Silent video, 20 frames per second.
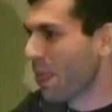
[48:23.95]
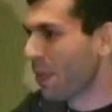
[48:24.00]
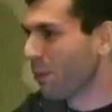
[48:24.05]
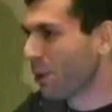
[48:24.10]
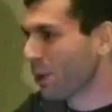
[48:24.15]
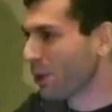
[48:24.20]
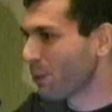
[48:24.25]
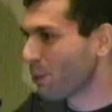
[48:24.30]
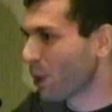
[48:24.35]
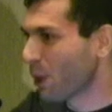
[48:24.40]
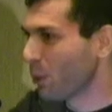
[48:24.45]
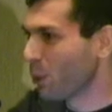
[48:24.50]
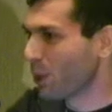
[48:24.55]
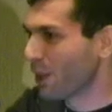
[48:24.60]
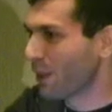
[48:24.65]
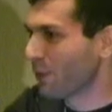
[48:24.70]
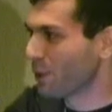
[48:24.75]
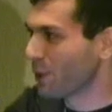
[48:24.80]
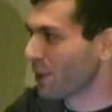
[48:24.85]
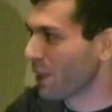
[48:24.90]
part of the problem
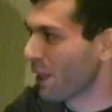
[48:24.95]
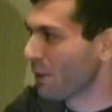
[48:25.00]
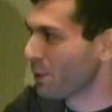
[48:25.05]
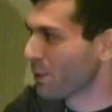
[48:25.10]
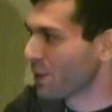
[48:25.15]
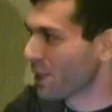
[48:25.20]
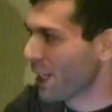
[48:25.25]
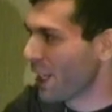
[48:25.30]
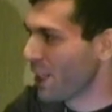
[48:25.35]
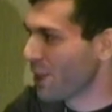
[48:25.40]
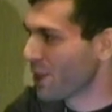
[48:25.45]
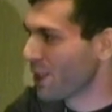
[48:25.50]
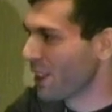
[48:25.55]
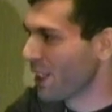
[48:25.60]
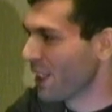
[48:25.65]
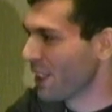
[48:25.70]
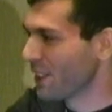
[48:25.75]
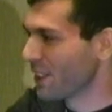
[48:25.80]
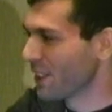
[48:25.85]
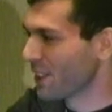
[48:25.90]
with obfuscation
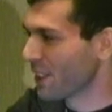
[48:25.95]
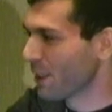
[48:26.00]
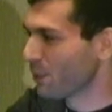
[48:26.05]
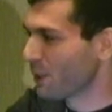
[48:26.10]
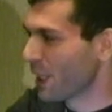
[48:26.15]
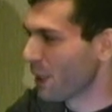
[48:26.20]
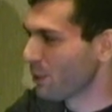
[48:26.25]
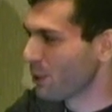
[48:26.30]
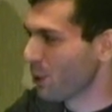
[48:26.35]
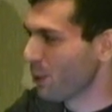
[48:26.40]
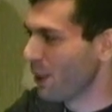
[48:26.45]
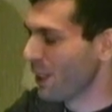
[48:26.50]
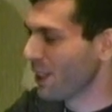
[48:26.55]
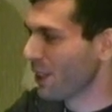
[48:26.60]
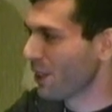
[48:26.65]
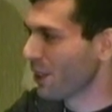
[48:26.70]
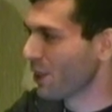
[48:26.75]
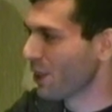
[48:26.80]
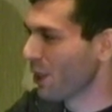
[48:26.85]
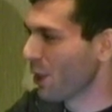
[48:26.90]
is that sometimes you may
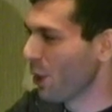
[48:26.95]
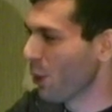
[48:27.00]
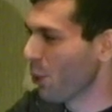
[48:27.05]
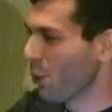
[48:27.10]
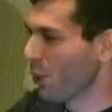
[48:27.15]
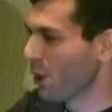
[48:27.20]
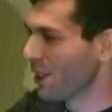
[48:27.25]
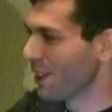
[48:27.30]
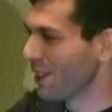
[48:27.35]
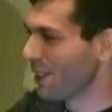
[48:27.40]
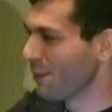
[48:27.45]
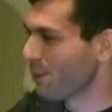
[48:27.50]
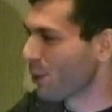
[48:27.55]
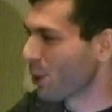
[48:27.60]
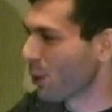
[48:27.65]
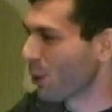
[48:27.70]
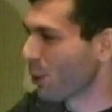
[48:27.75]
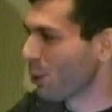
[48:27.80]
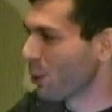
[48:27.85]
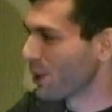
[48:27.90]
not know what the
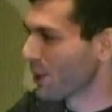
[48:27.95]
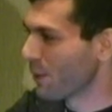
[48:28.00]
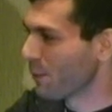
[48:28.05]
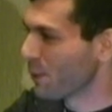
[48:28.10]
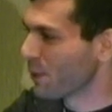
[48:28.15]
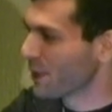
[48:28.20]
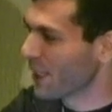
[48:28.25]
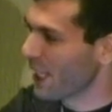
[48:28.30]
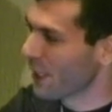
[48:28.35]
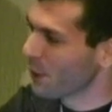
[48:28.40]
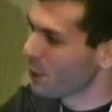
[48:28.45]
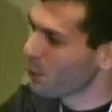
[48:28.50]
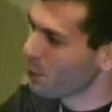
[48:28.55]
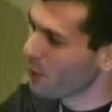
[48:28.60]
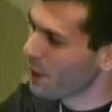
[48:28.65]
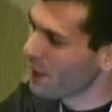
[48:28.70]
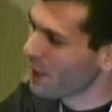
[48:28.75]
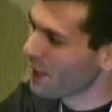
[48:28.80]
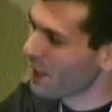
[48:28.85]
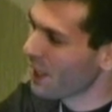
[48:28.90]
program was obfuscated
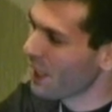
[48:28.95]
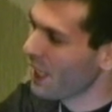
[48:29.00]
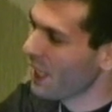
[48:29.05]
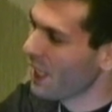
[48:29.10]
with.